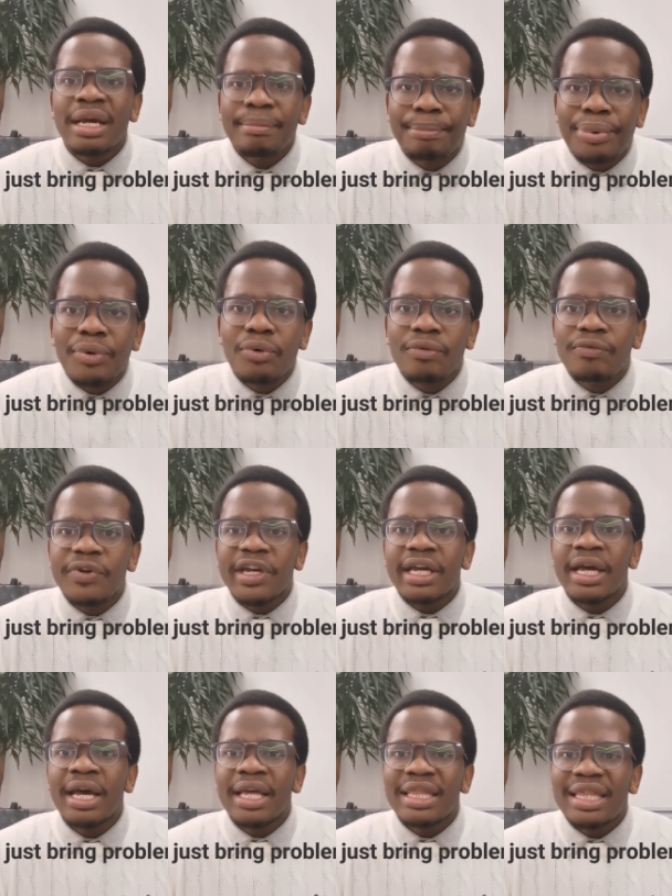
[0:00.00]

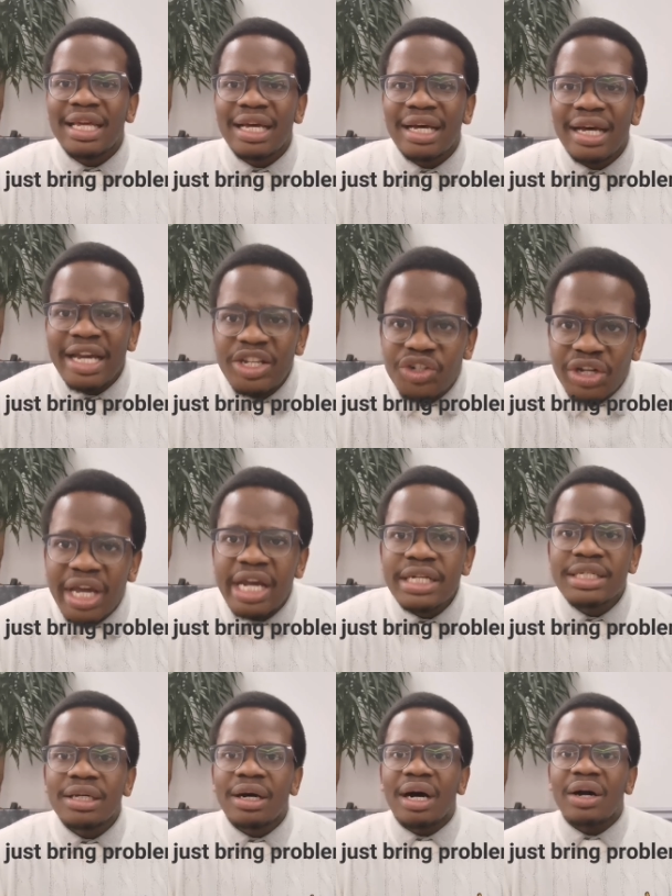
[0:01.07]
improving the
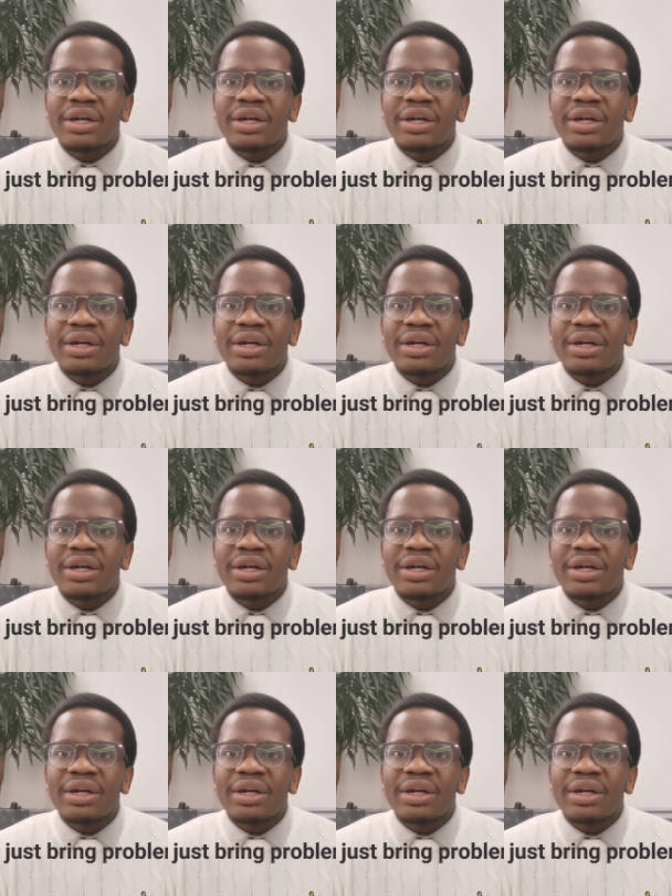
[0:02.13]
educational